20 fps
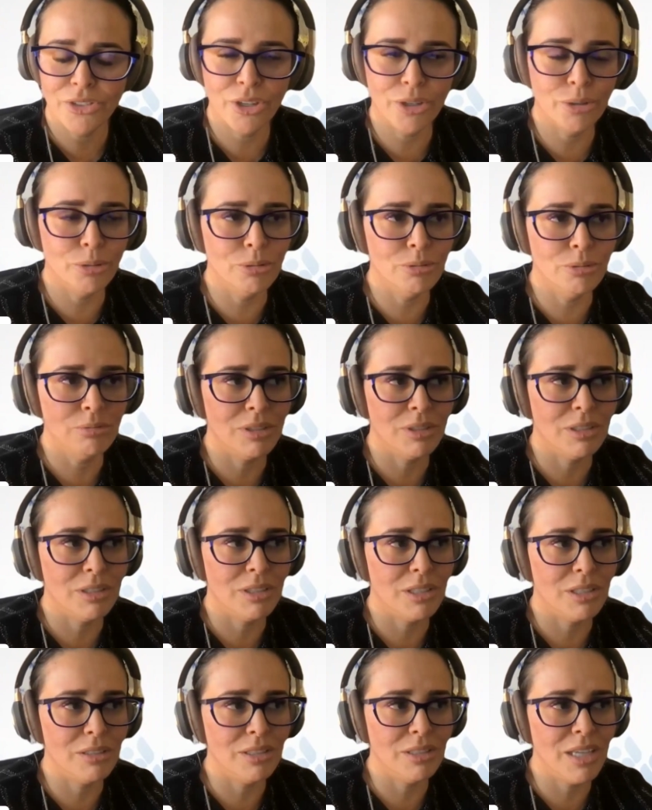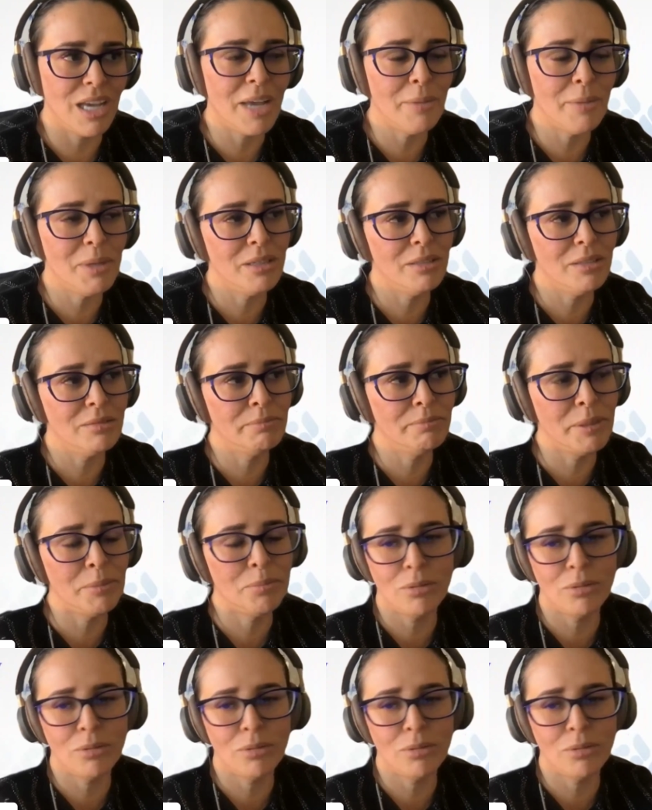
So yeah, I mean,